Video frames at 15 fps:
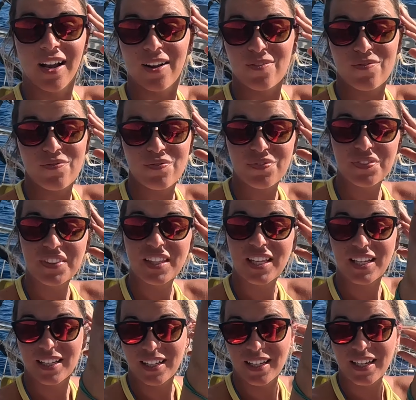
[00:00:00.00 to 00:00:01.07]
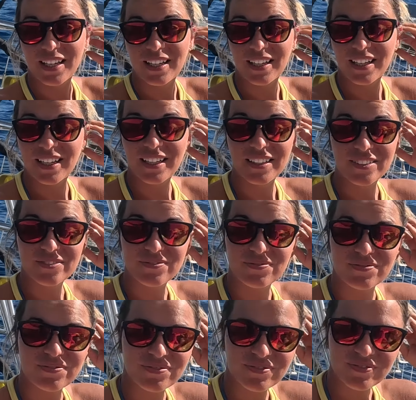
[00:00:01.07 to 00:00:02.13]
caught that fish, that's when it all the weather
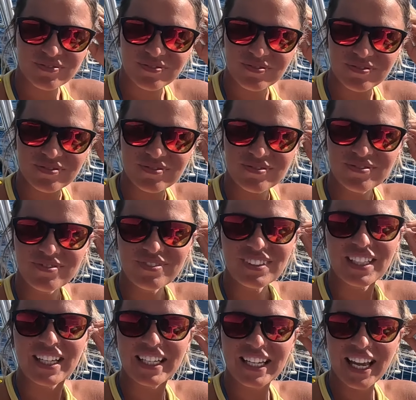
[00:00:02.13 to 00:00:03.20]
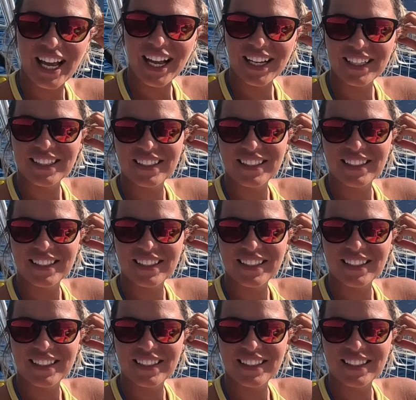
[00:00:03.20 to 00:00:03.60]
started changing. Remember? Yeah.